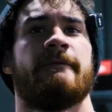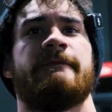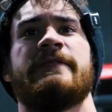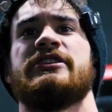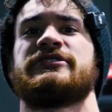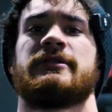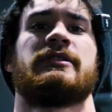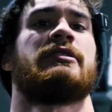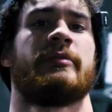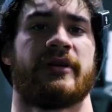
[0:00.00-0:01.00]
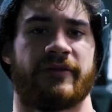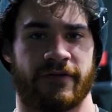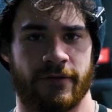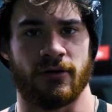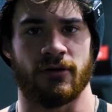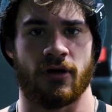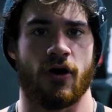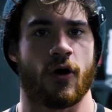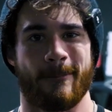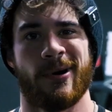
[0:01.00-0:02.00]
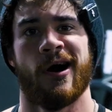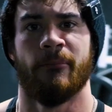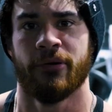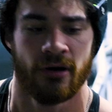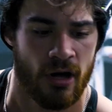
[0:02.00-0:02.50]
finish with a little bit of a full arm pump